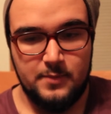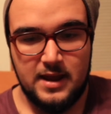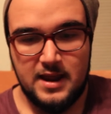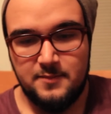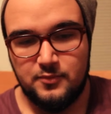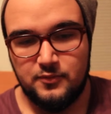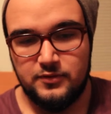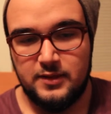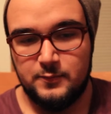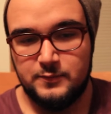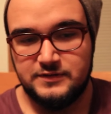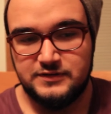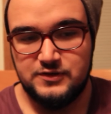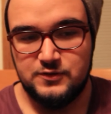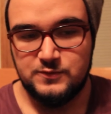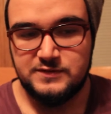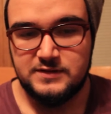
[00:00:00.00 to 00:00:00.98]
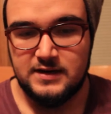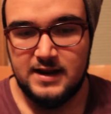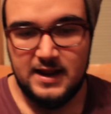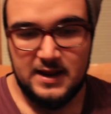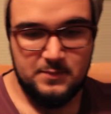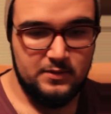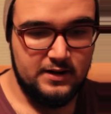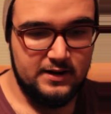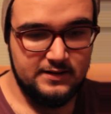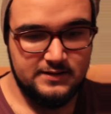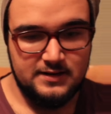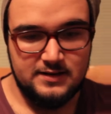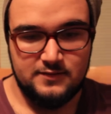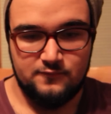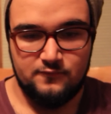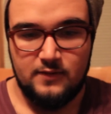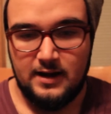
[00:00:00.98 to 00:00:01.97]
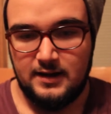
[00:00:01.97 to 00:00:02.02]
paper that was due today, but I
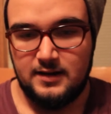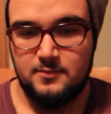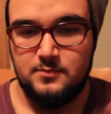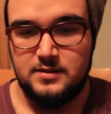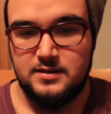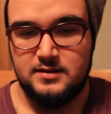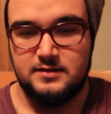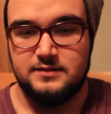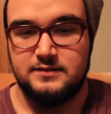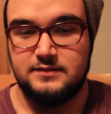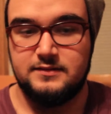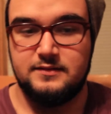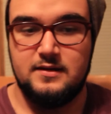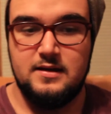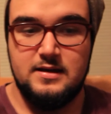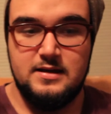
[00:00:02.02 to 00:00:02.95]
didn't write it because